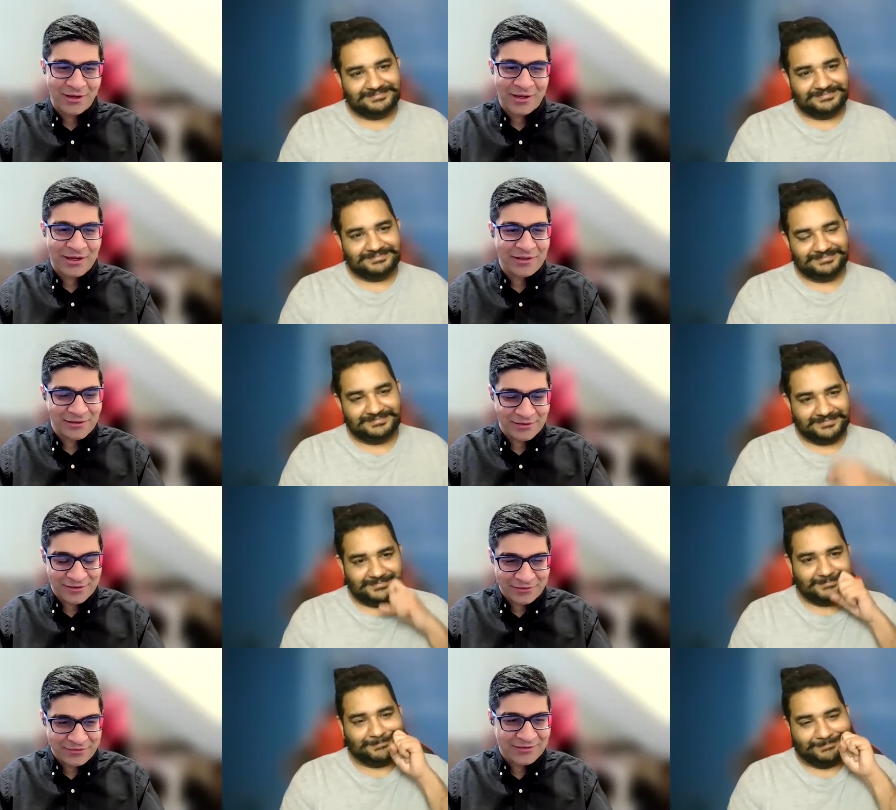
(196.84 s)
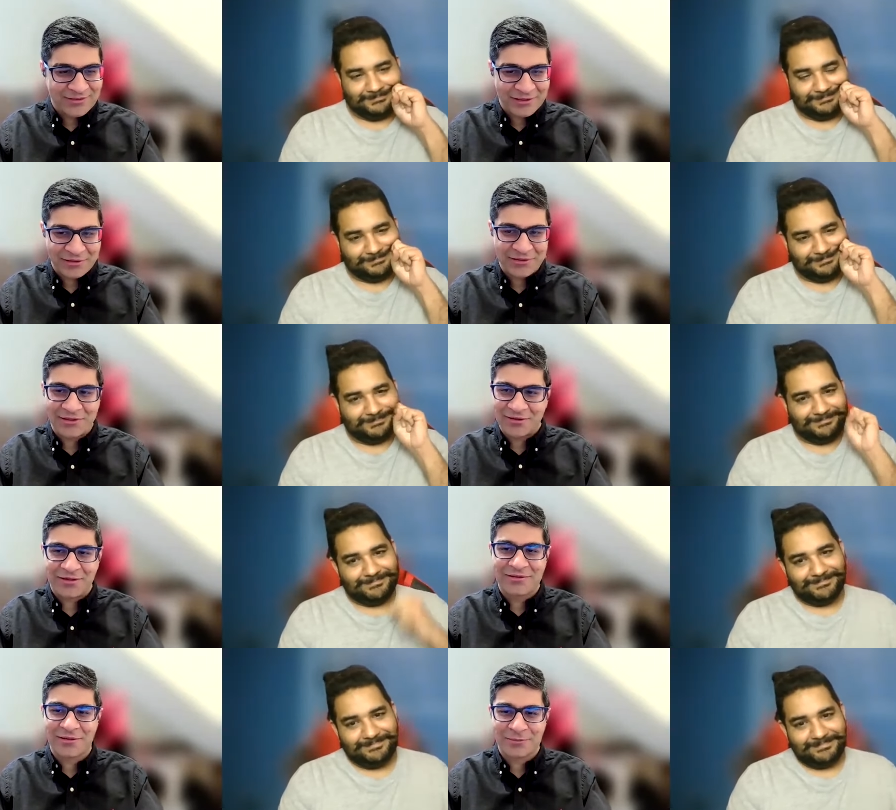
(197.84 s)
Speaker 1: I literally hated
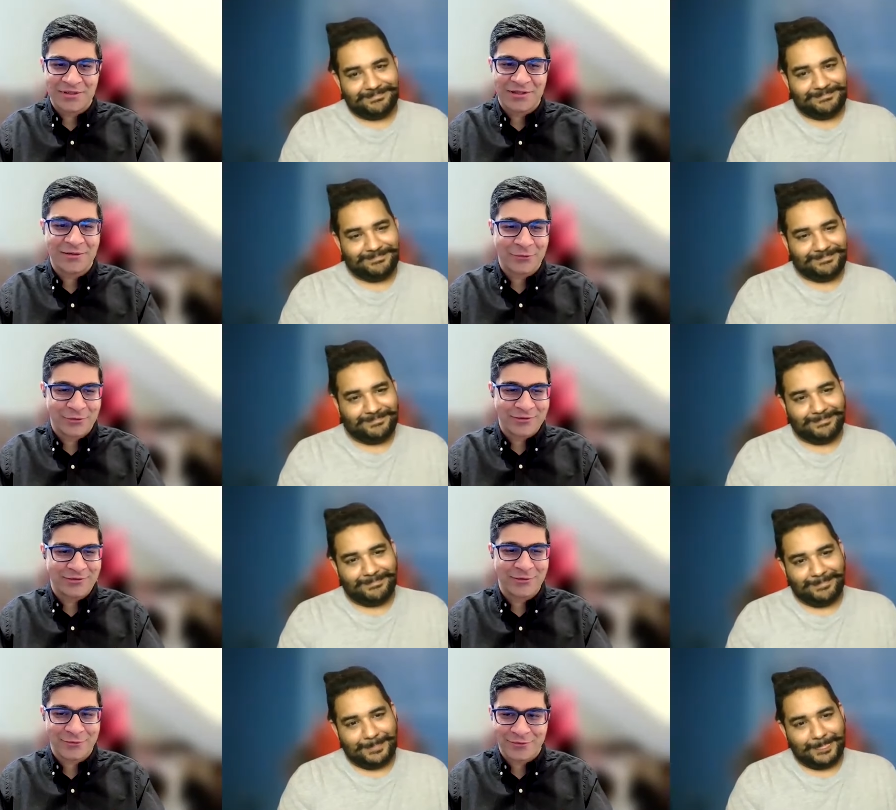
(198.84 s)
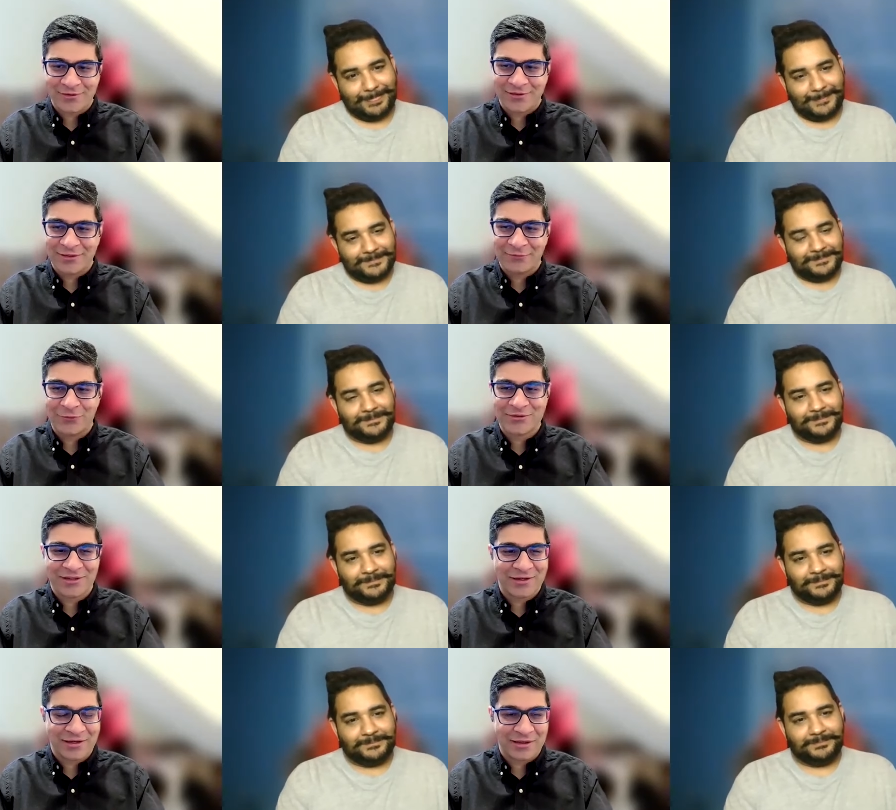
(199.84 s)
that subject because, you know, it was
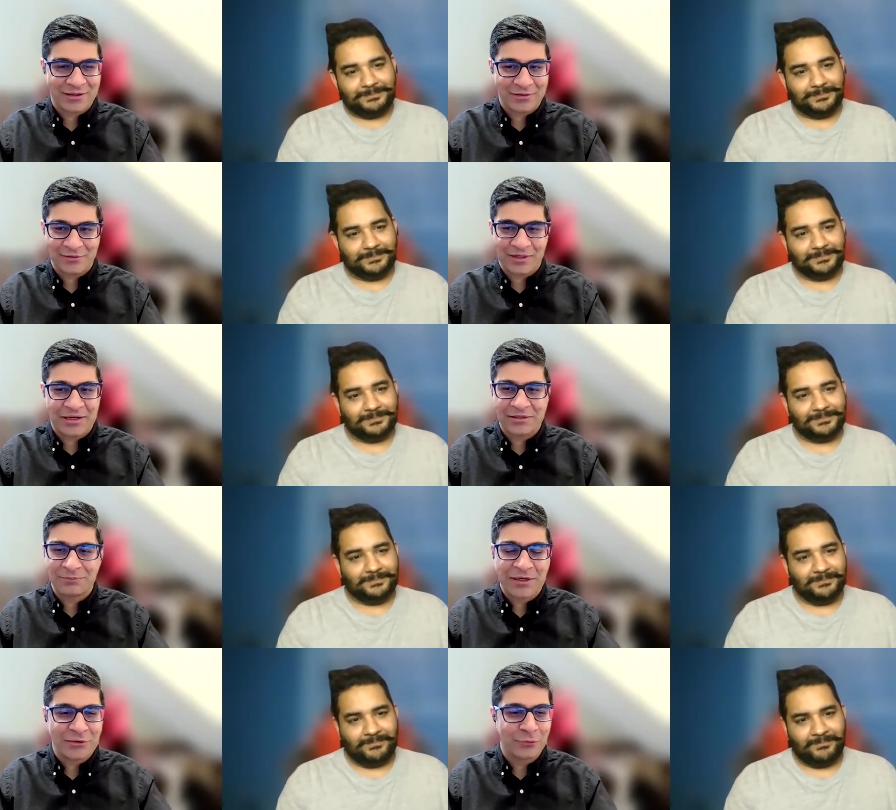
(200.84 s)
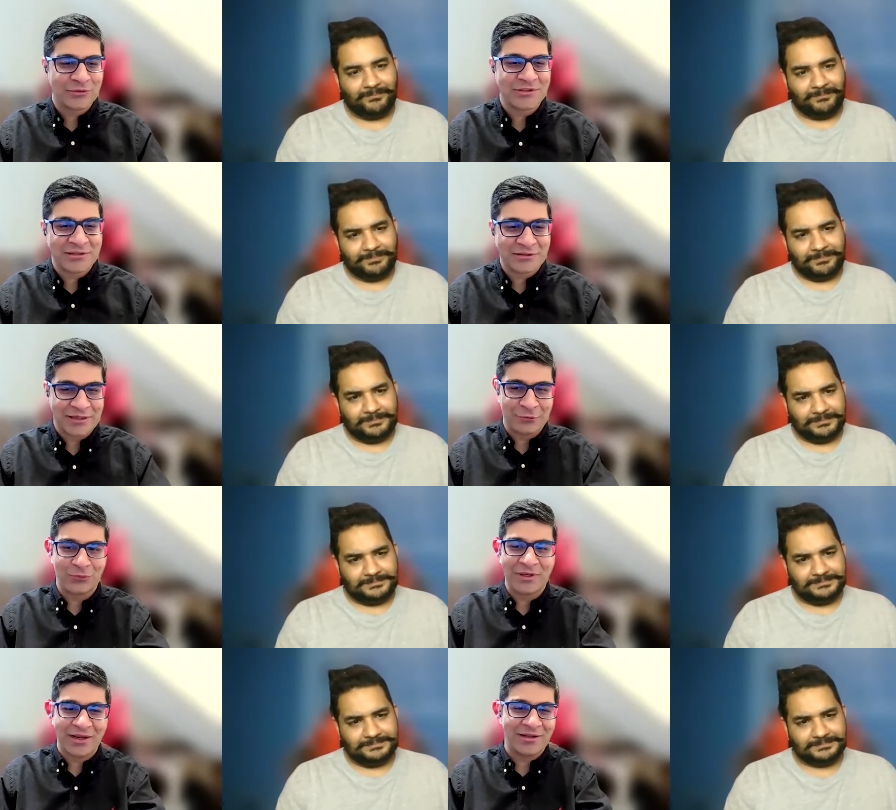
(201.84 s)
like, it made no sense like
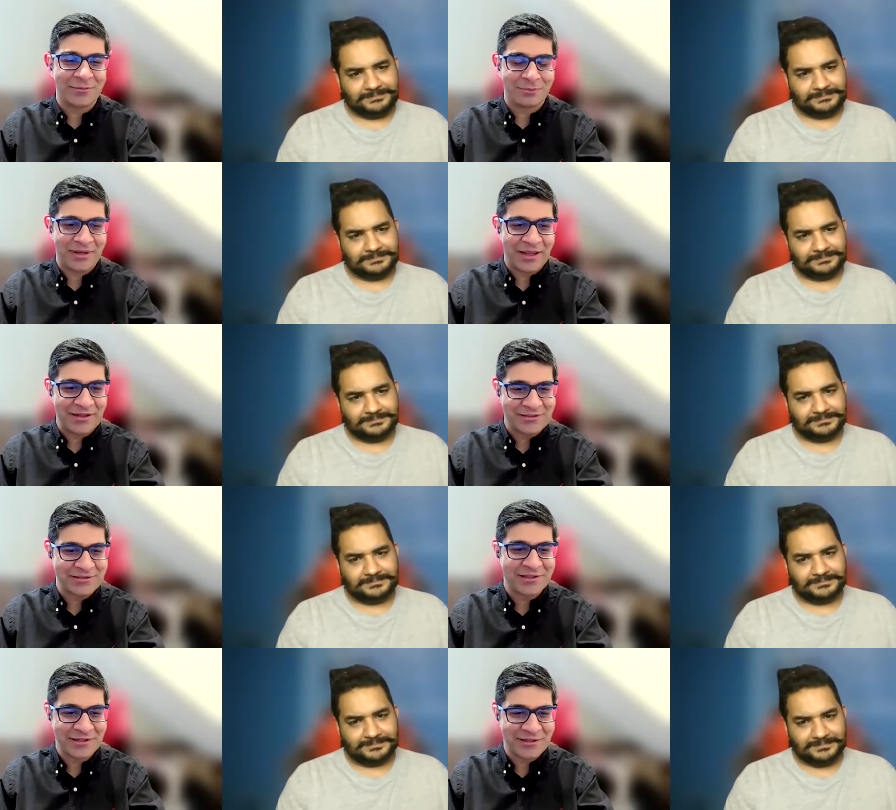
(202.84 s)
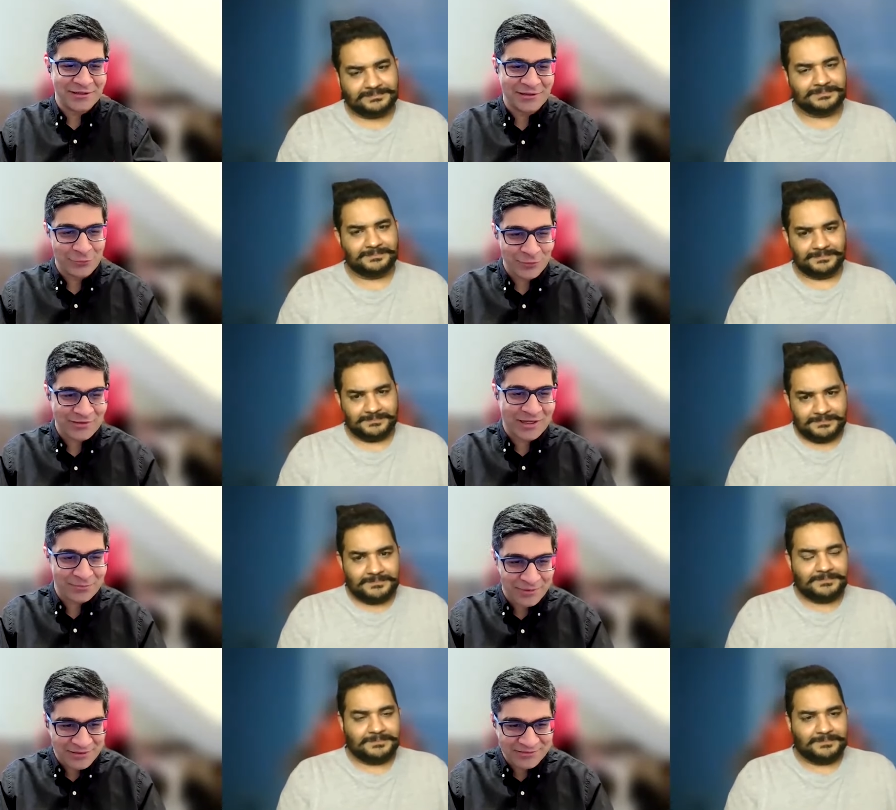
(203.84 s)
looking at a black screen and you are
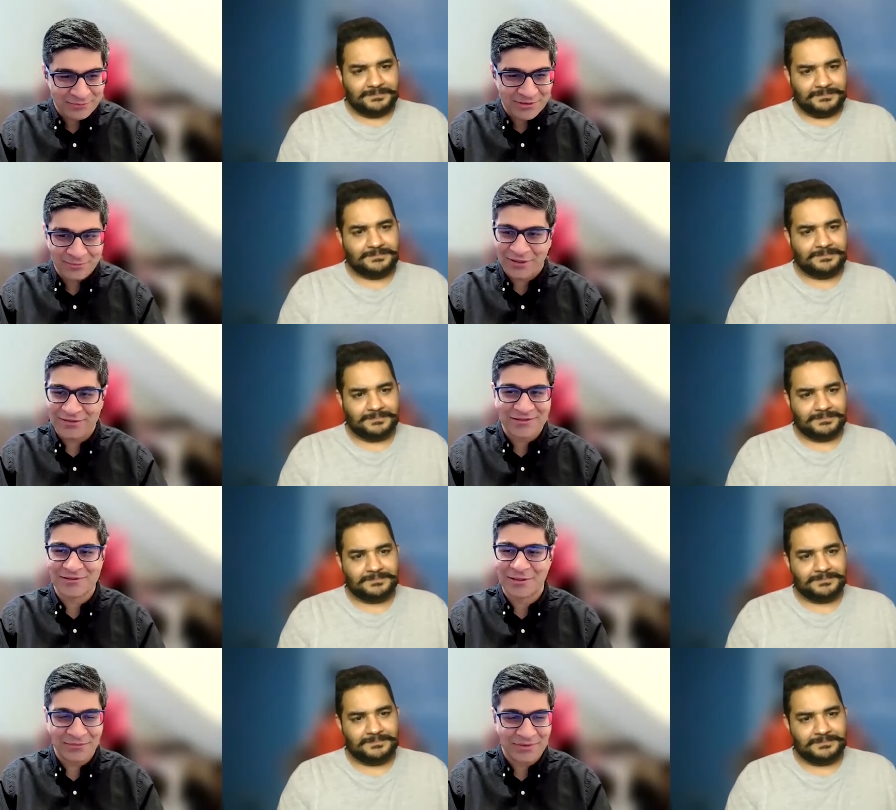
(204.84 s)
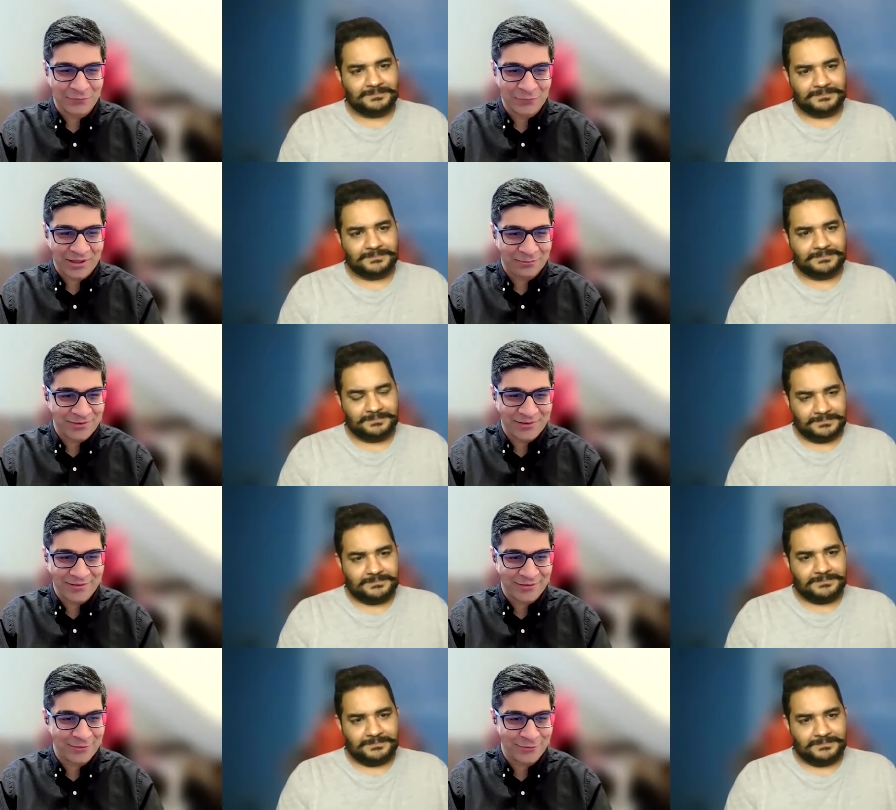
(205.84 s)
typing some commands and something would happen
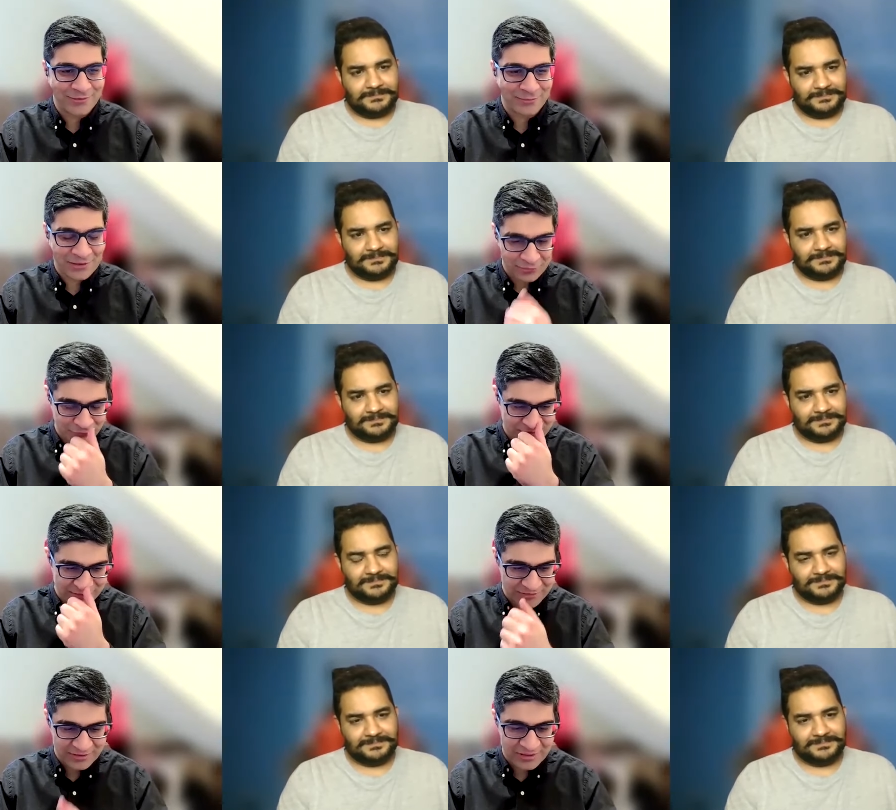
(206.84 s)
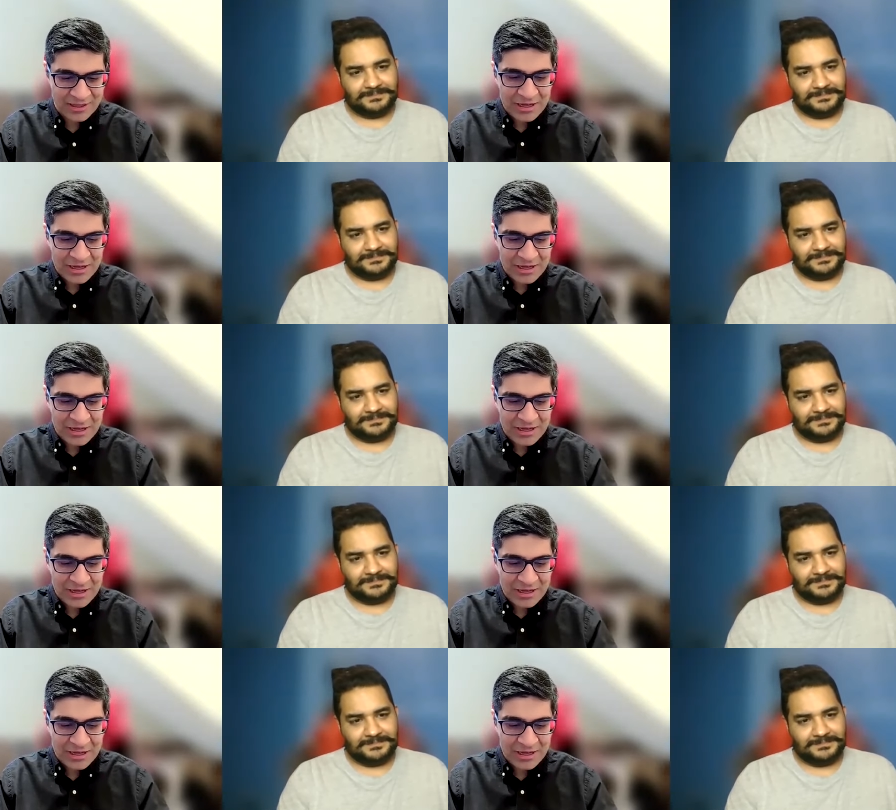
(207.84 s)
and, you know, it made no sense.